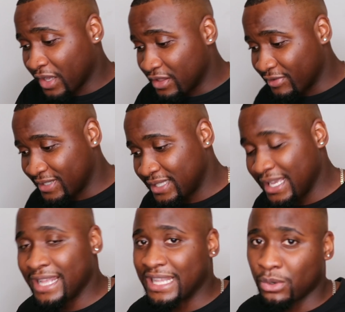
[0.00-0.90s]
the
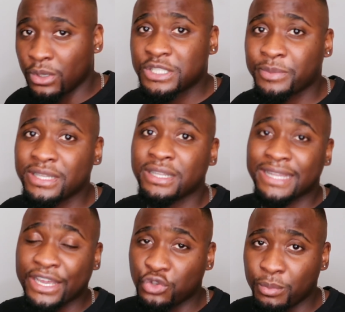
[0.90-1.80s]
receipt in acknowledgement
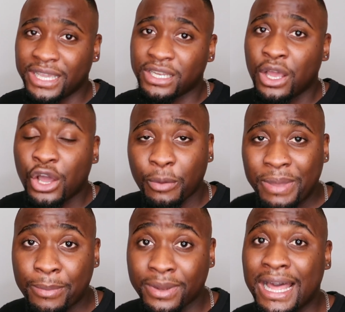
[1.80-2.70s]
that you made a
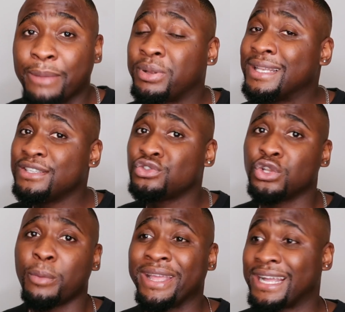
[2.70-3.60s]
payment. And please do
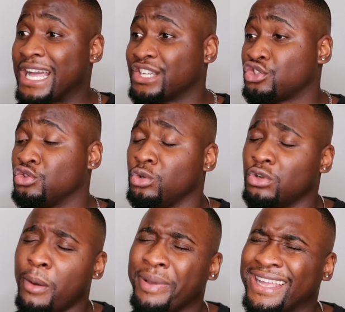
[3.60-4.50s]
not pay cash. Do
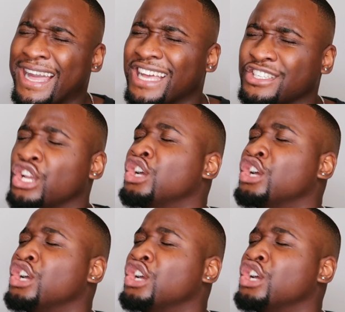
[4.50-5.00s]
not pay cash.